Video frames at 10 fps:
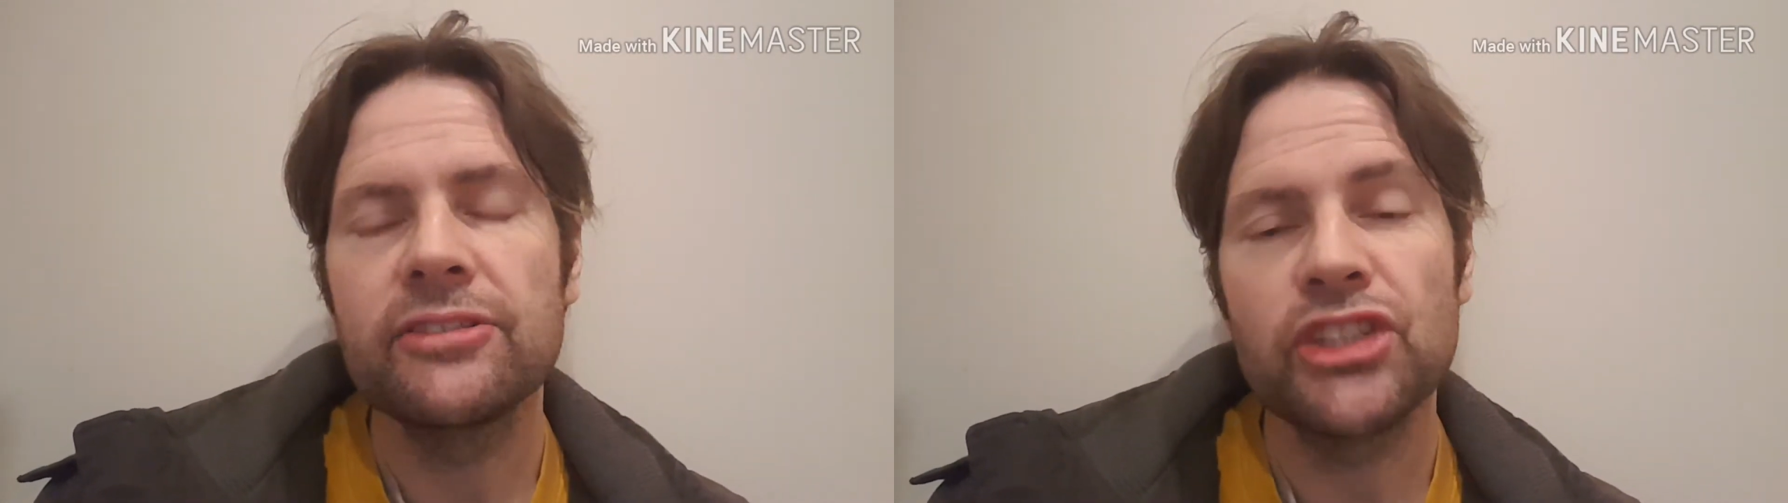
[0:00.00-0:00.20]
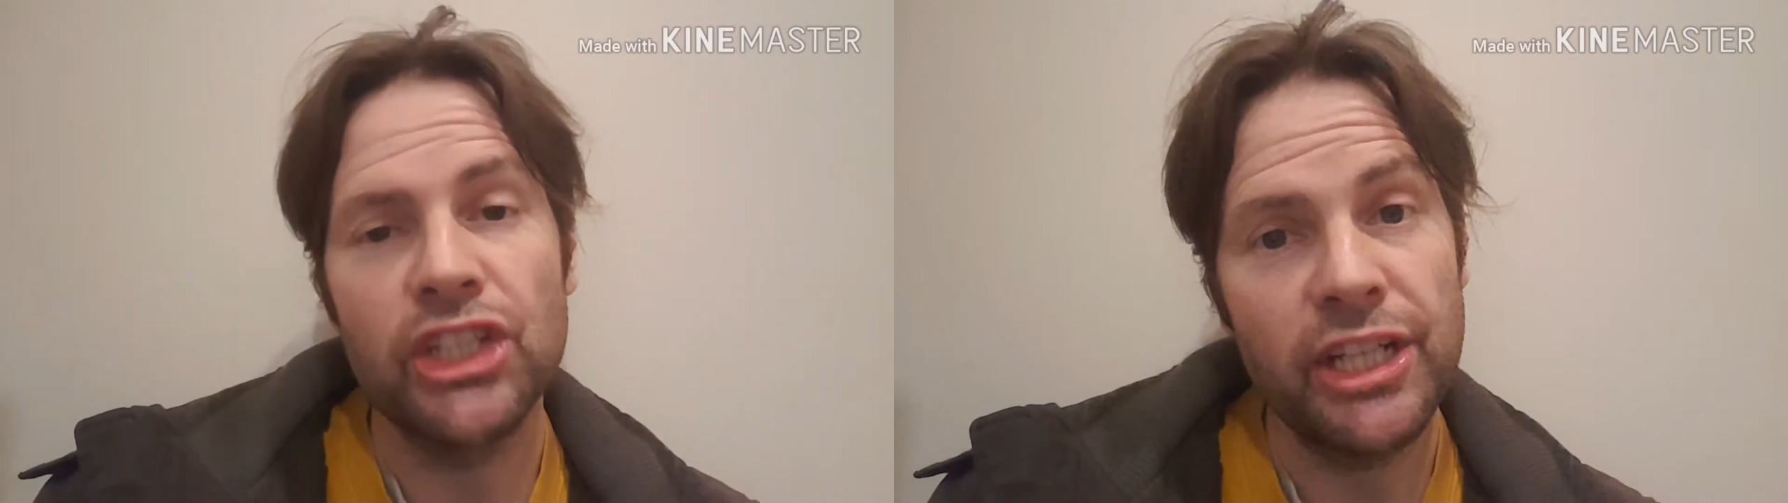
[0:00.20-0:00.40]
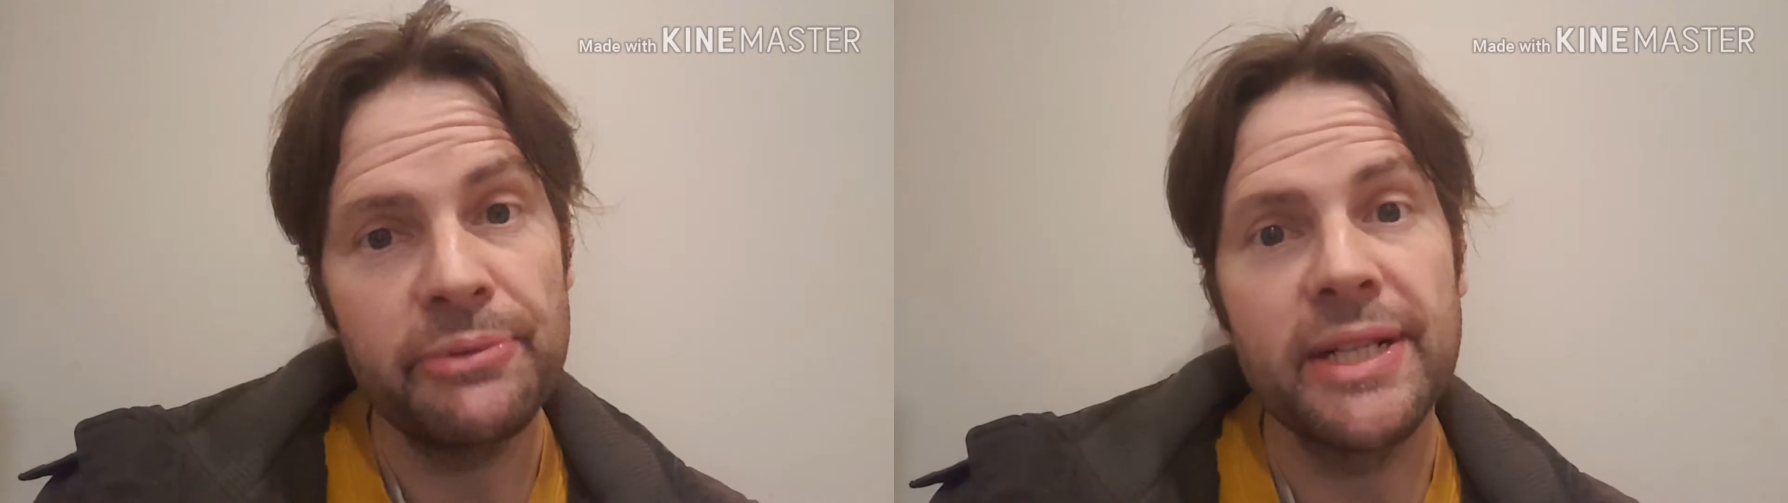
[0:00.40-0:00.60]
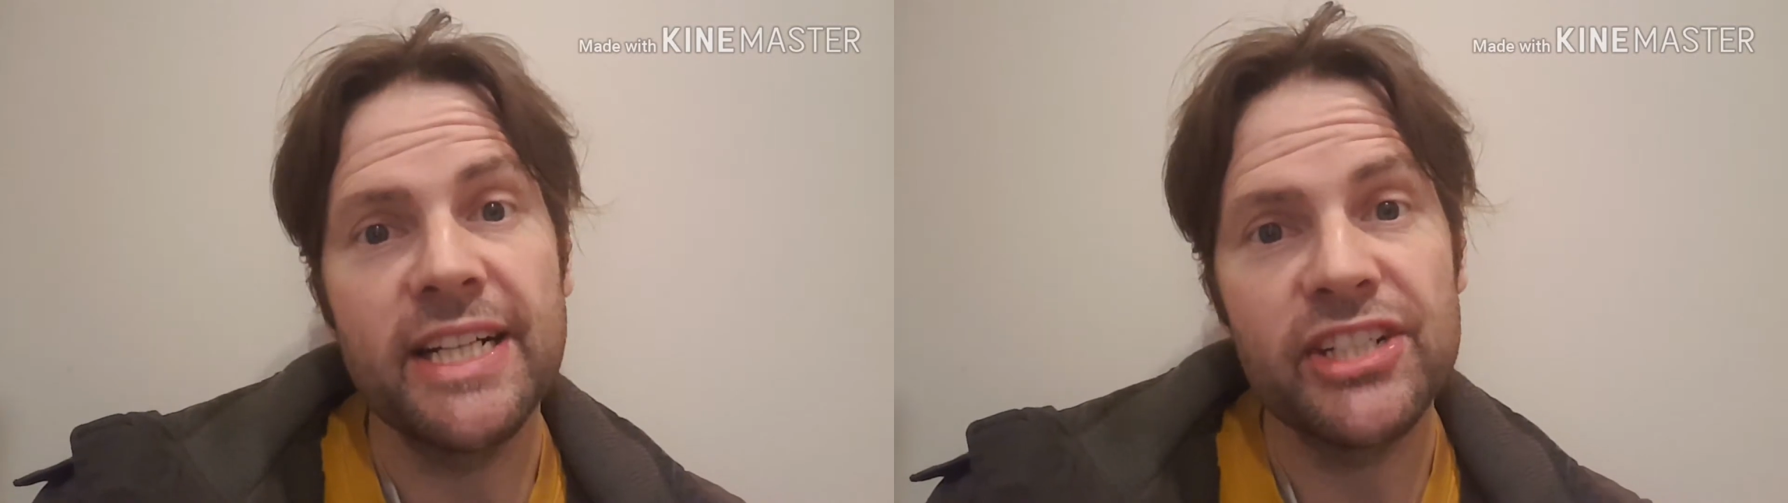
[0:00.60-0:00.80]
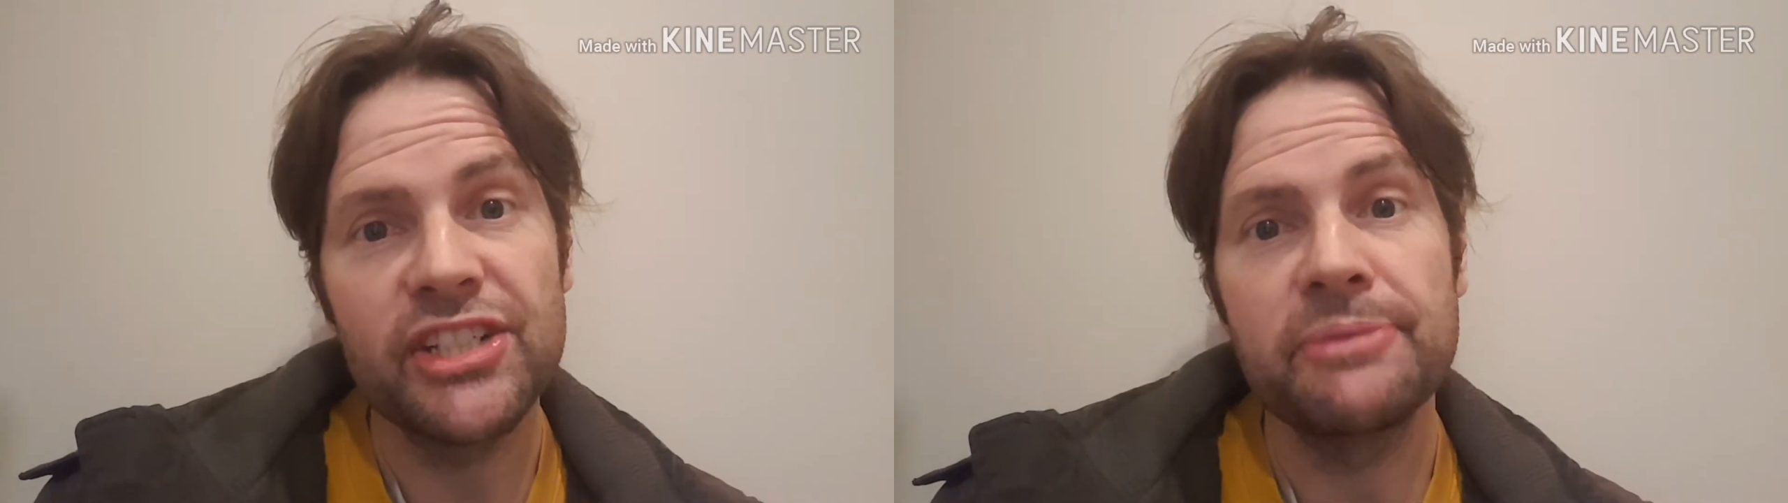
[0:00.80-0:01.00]
So that one
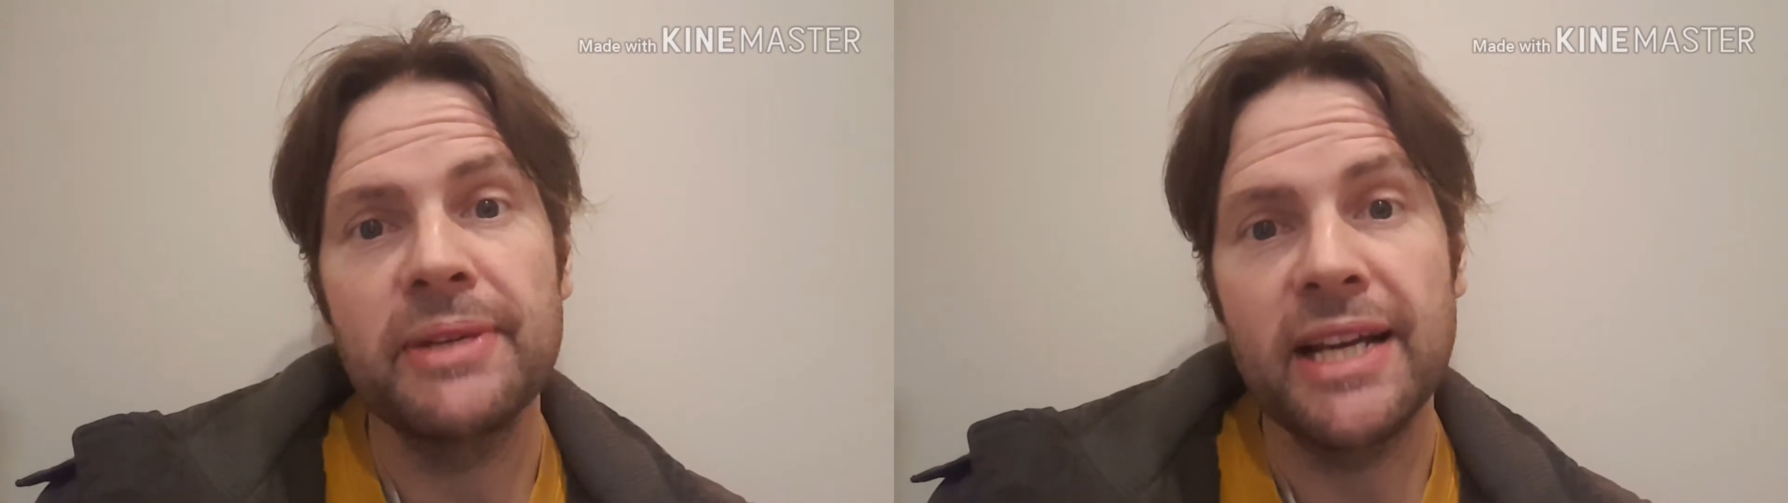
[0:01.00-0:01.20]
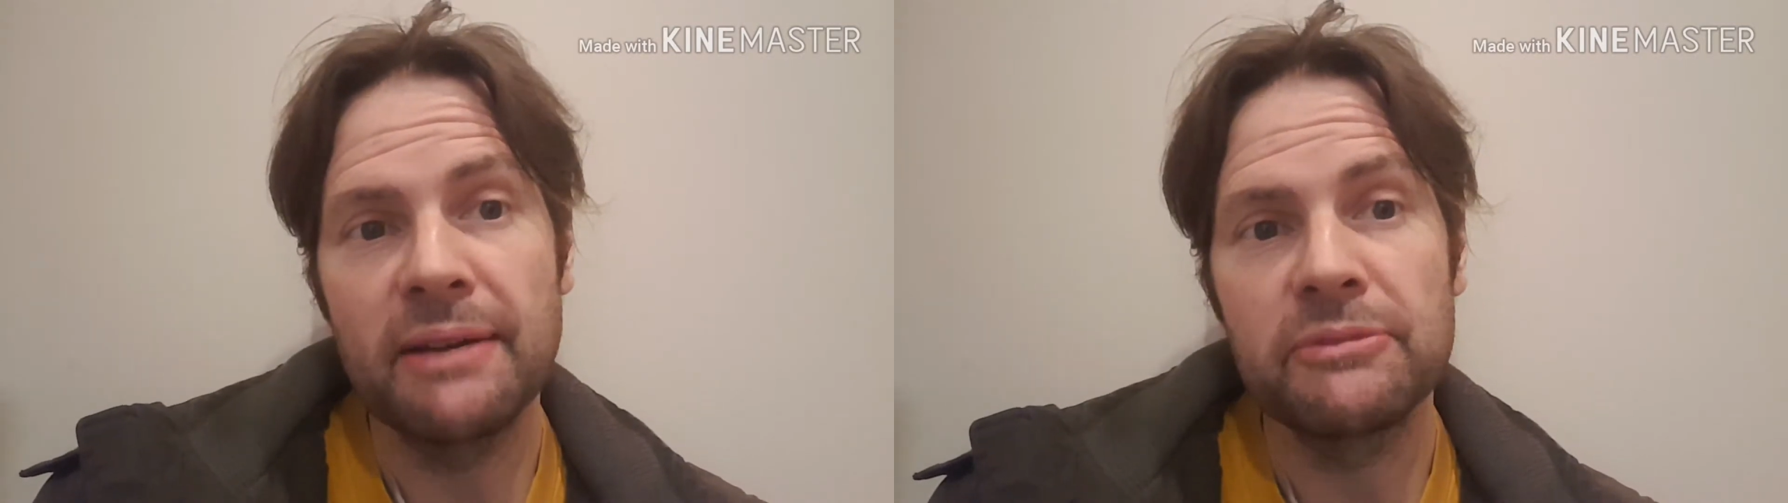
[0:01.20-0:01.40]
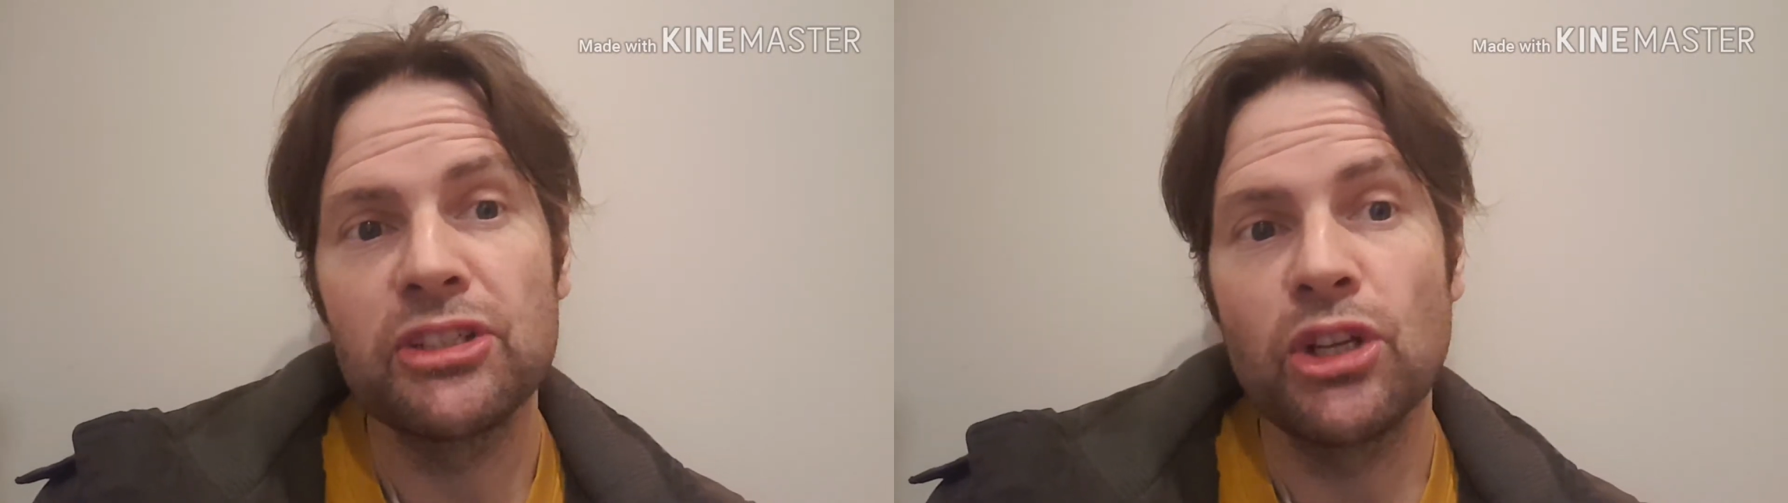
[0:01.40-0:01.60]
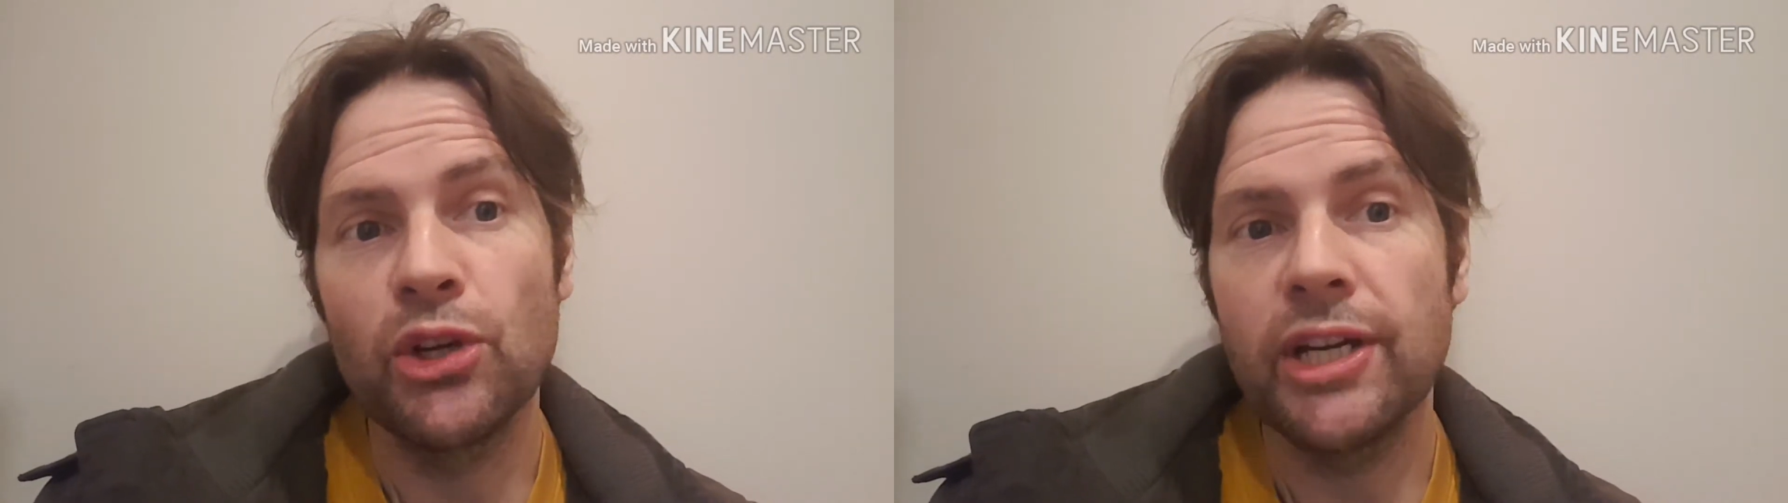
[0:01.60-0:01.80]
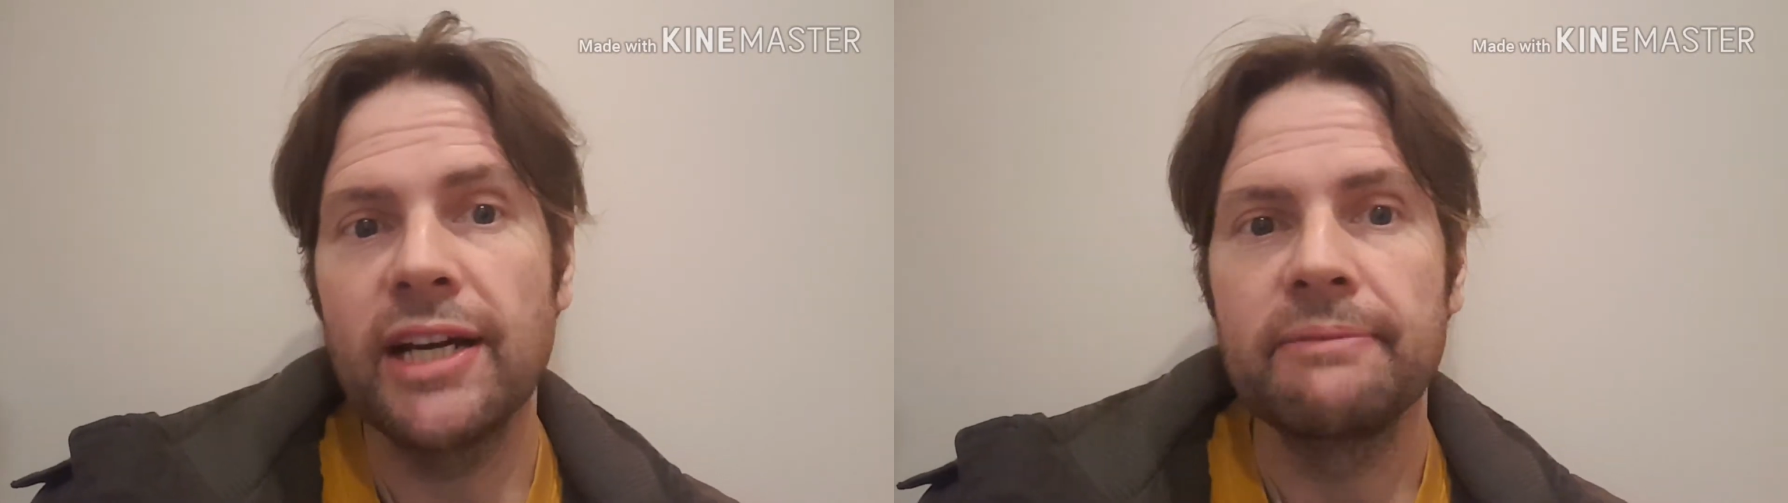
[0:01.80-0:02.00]
actually becomes
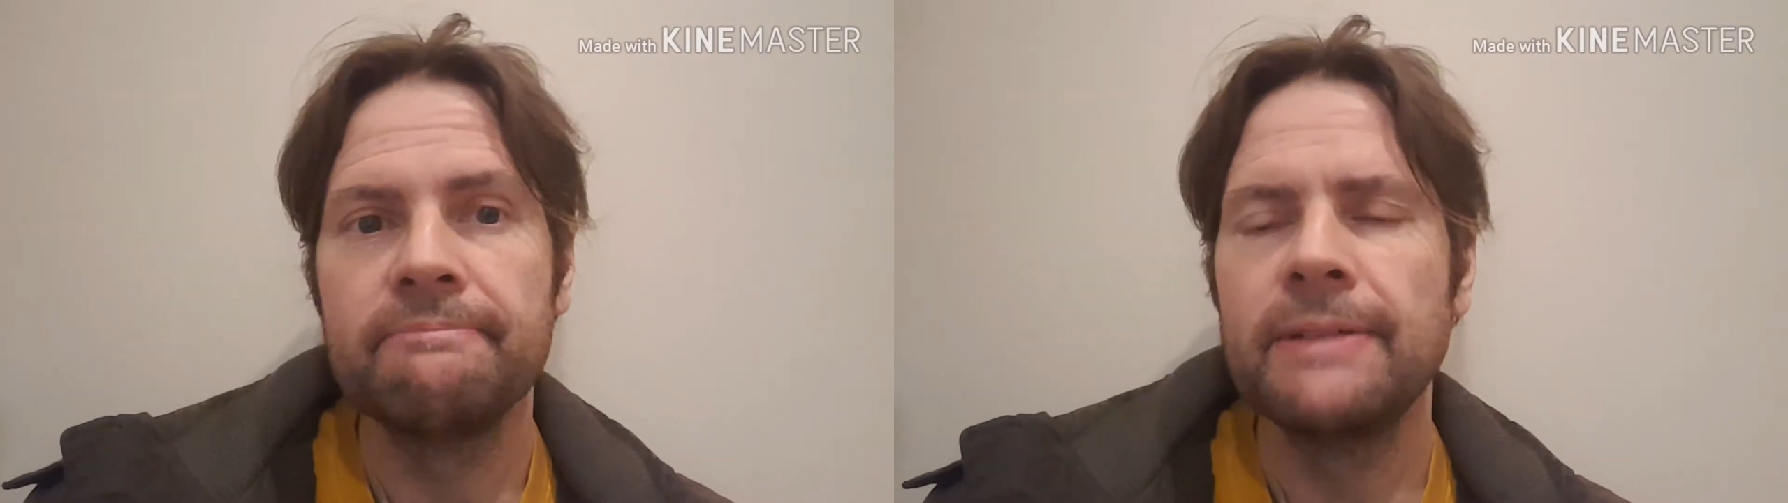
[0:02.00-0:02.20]
longer.